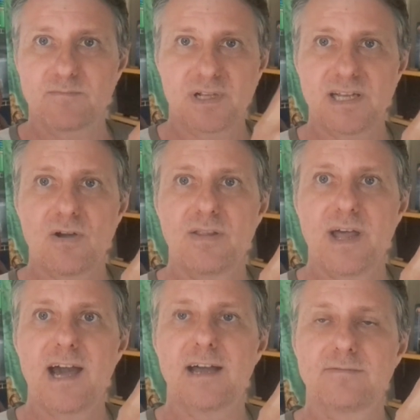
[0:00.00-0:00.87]
Click on
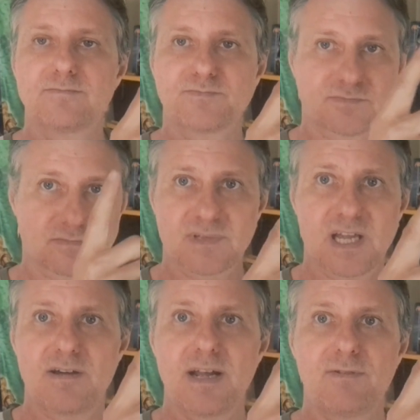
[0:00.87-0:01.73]
that.
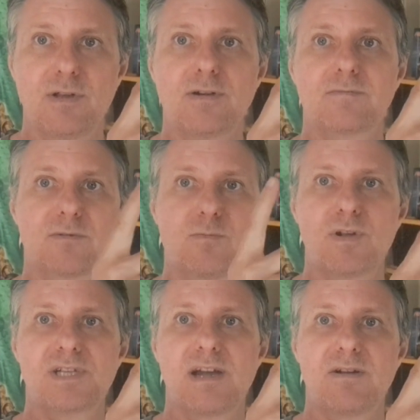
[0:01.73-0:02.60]
Go and have a look.
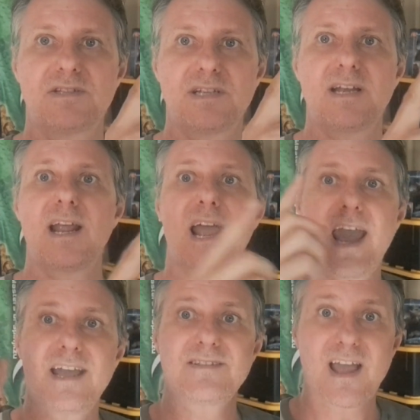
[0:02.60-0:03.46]
Watch how I did it.
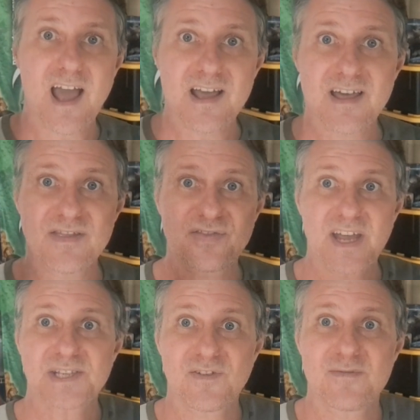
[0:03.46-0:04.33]
And
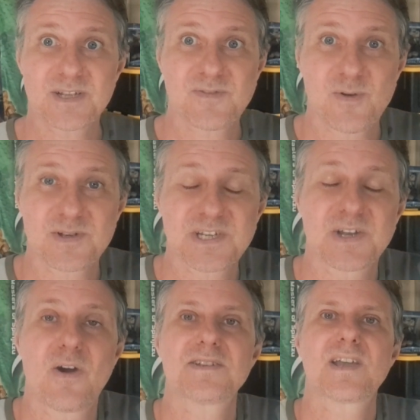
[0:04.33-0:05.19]
thanks very much for watching,
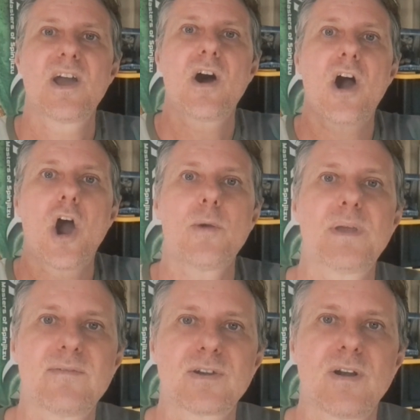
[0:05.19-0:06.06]
guys. I hope you
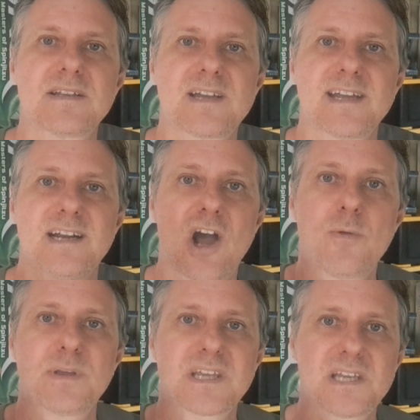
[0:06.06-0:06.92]
have a great day, and I
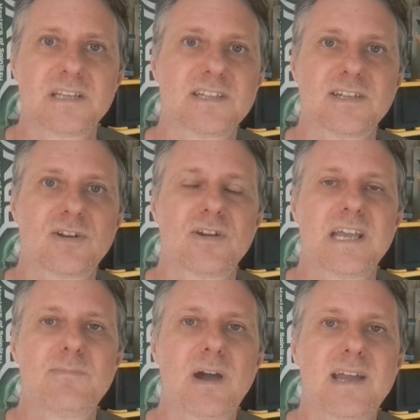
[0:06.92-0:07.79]
hope you're killing it on
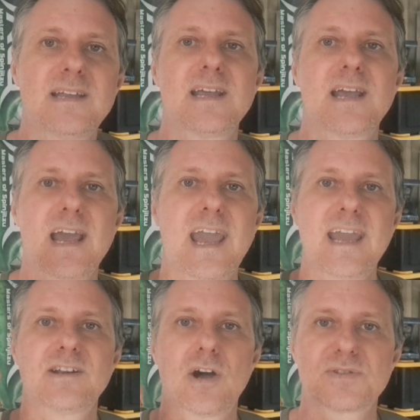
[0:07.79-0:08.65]
eBay,
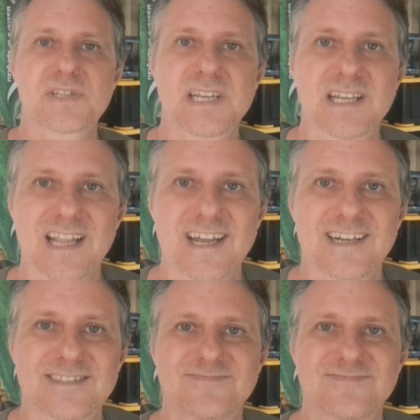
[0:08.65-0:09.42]
and I'll see you later.